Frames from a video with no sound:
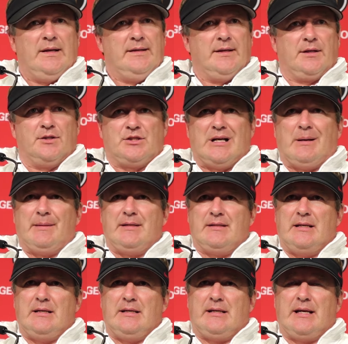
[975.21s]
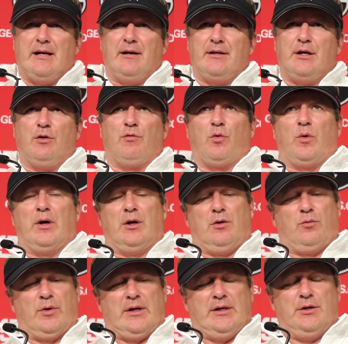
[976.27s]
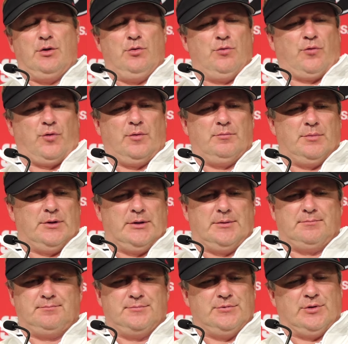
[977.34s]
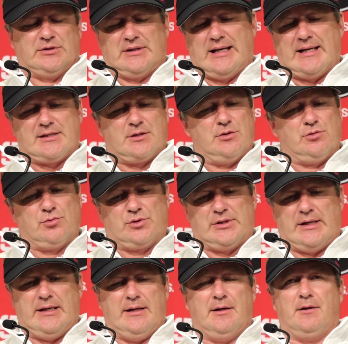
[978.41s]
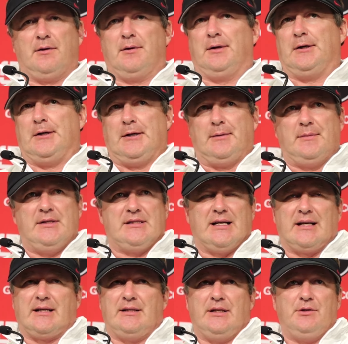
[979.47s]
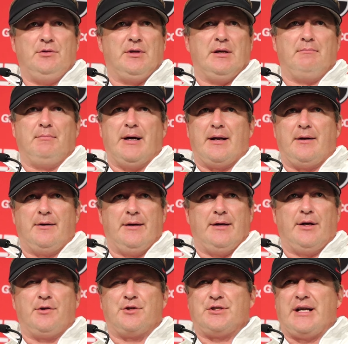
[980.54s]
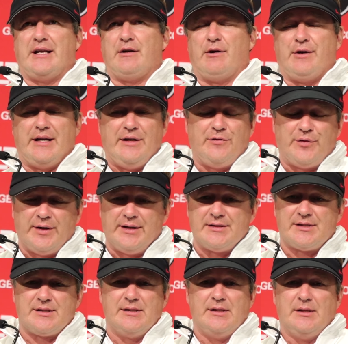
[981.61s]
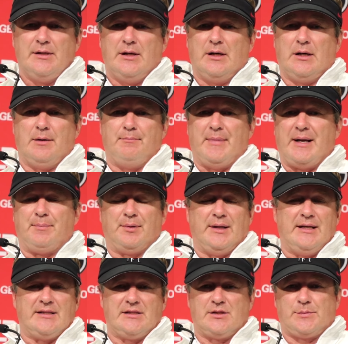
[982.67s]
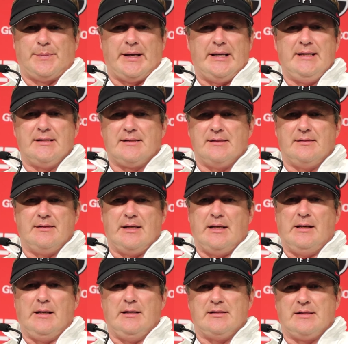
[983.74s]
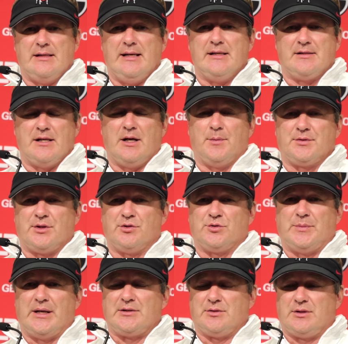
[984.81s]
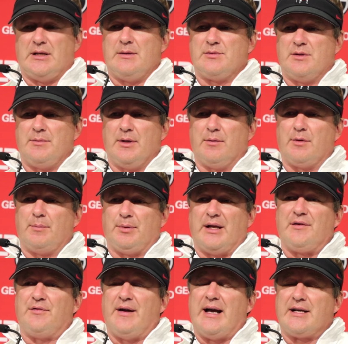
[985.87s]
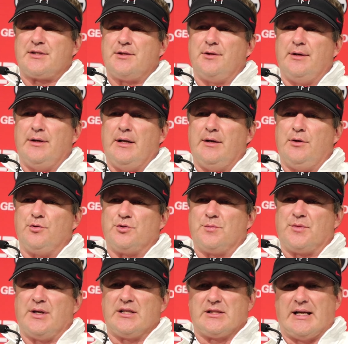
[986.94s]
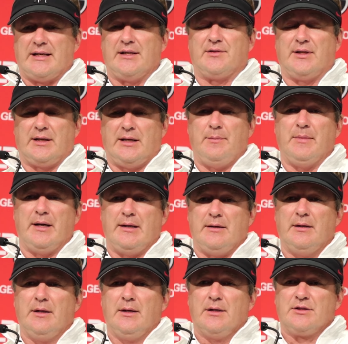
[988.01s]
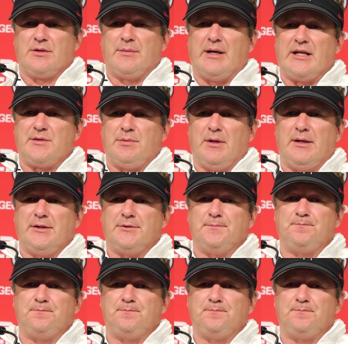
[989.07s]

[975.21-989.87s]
He did a good job. He carried over well what he knew from his last school to here. He's got to continue to get better and understand our defense, make plays in space, and he needs to help us on special teams and be able to play faster and do some things. I did think he made some nice plays.